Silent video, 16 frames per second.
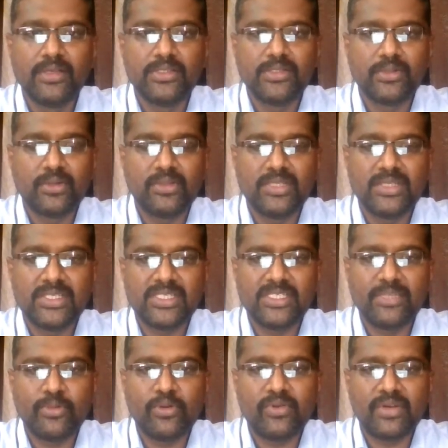So this is
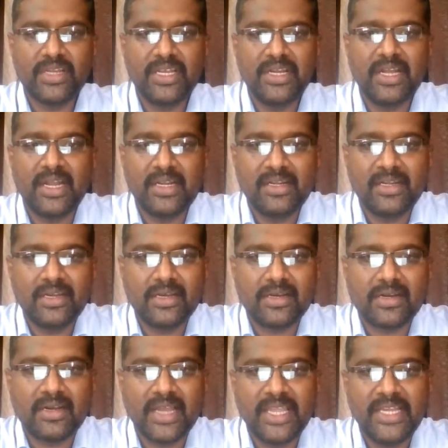about read and
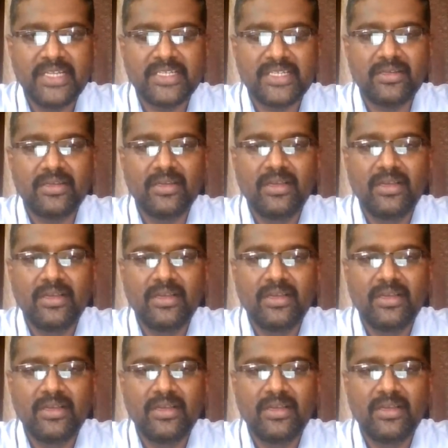write